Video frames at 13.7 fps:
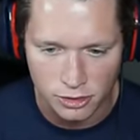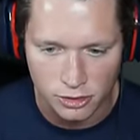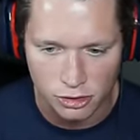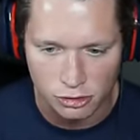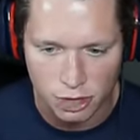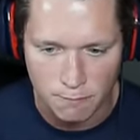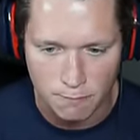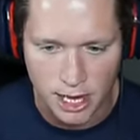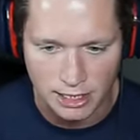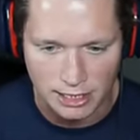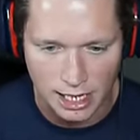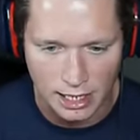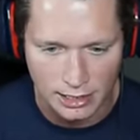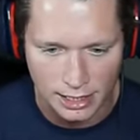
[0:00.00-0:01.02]
just straight back
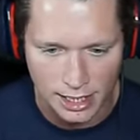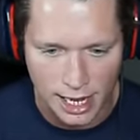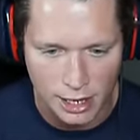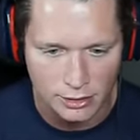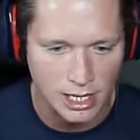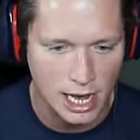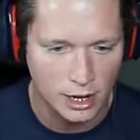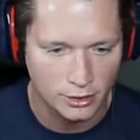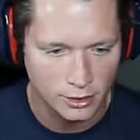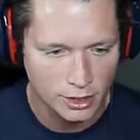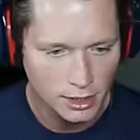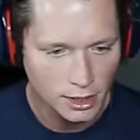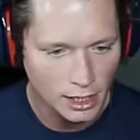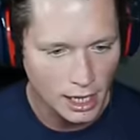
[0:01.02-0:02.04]
down to the countdown.
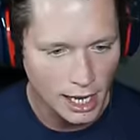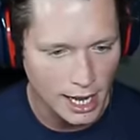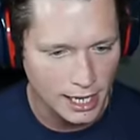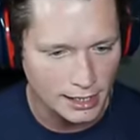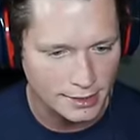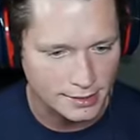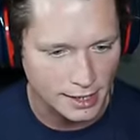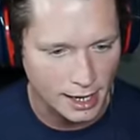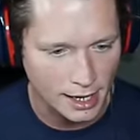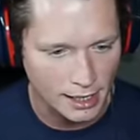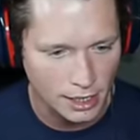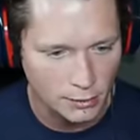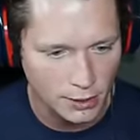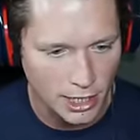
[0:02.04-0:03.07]
And uh,
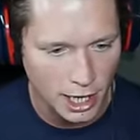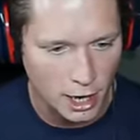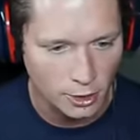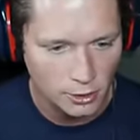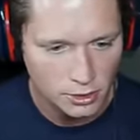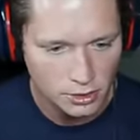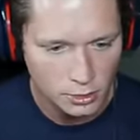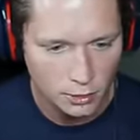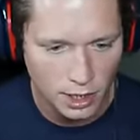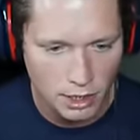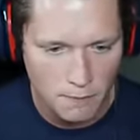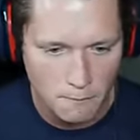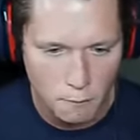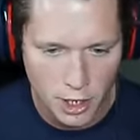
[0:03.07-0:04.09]
here we go. So we got
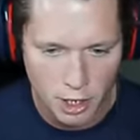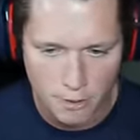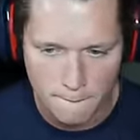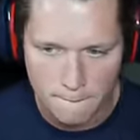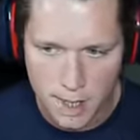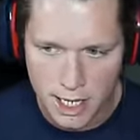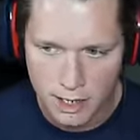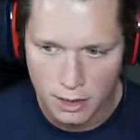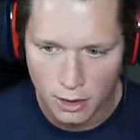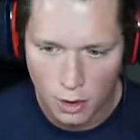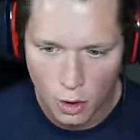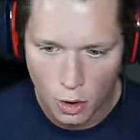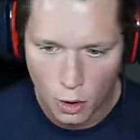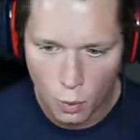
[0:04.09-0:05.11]
to we got to beat
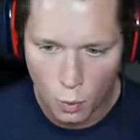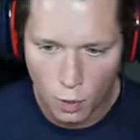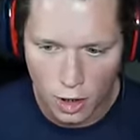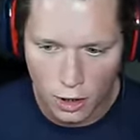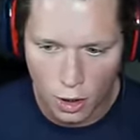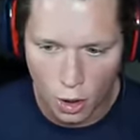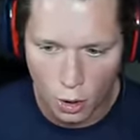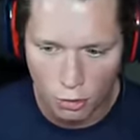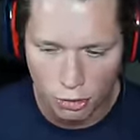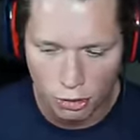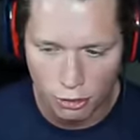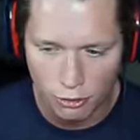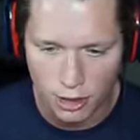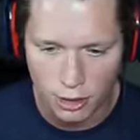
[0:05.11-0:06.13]
one oh three.